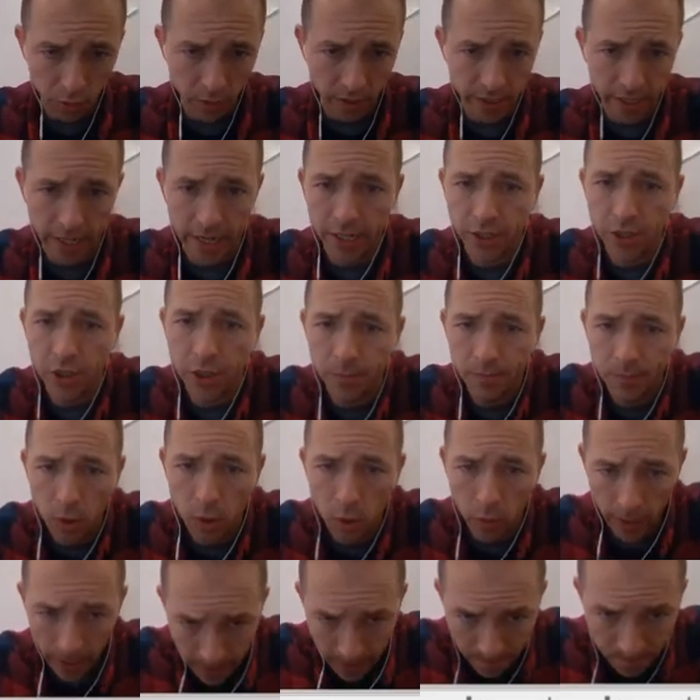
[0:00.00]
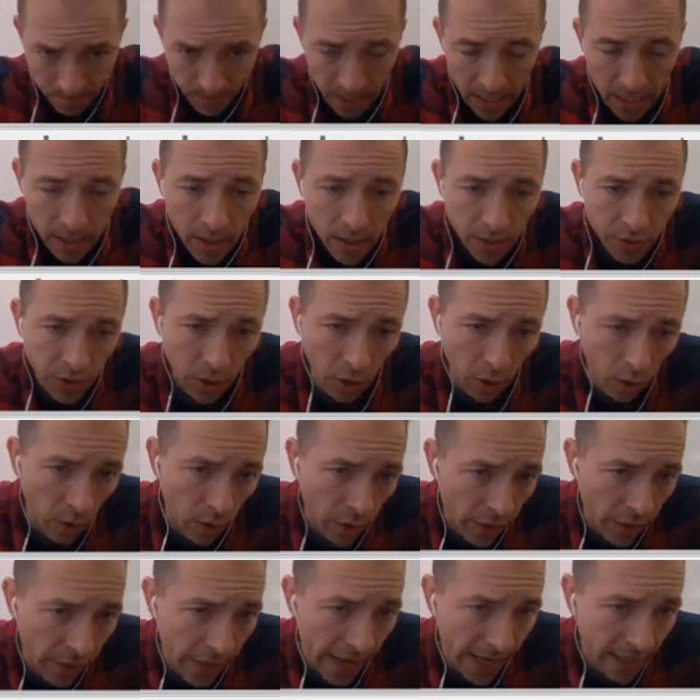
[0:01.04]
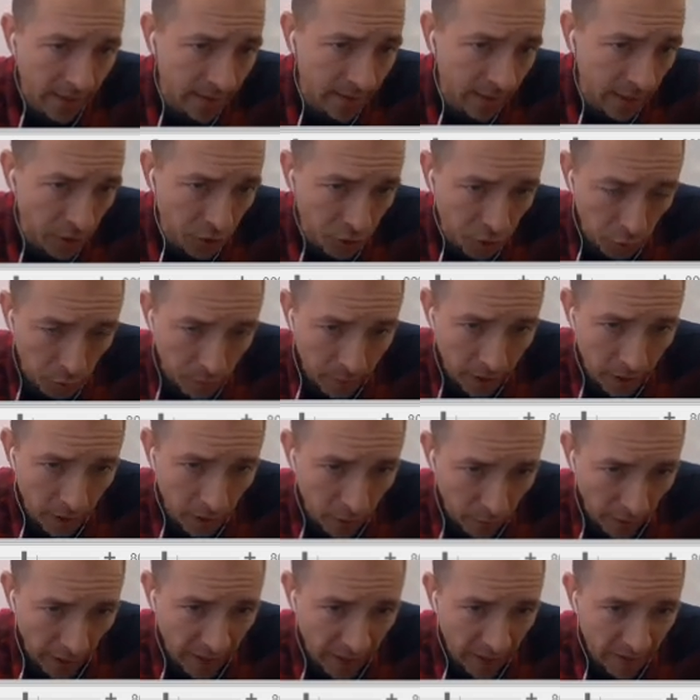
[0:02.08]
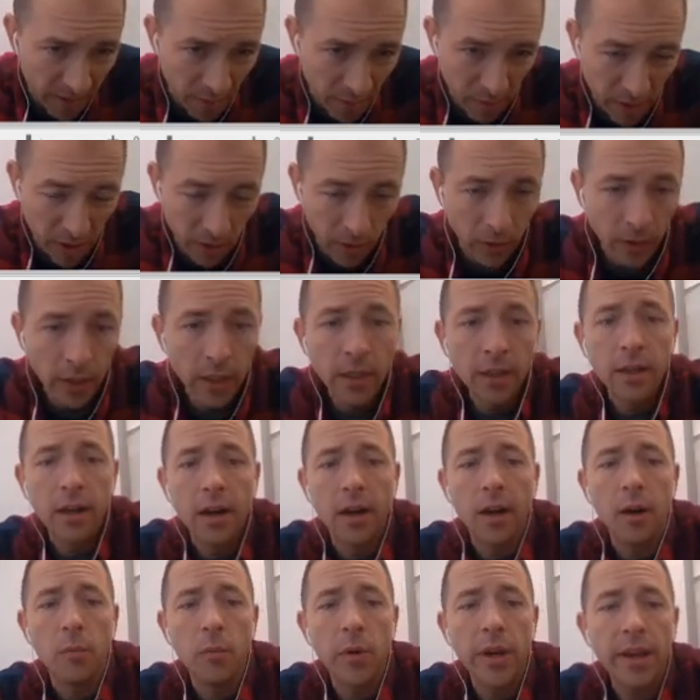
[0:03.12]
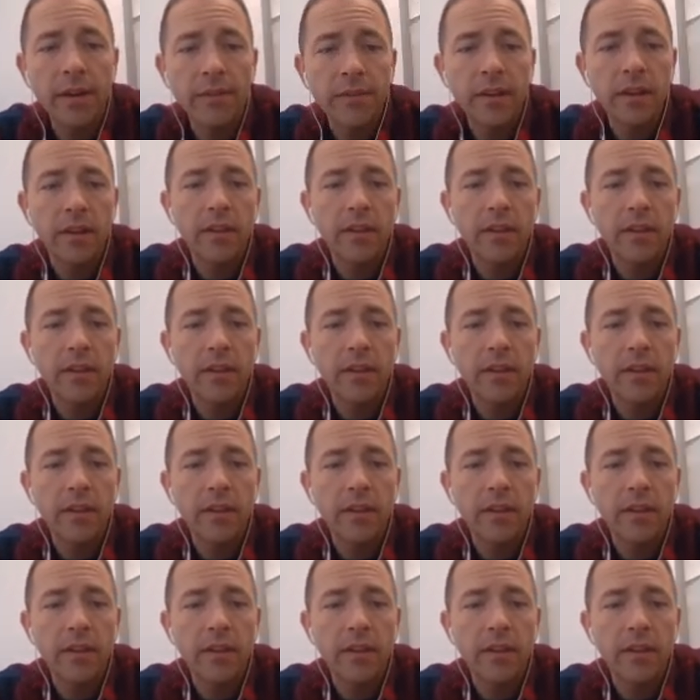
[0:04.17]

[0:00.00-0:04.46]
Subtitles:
to attach, okay? So that centromere right at the middle, we have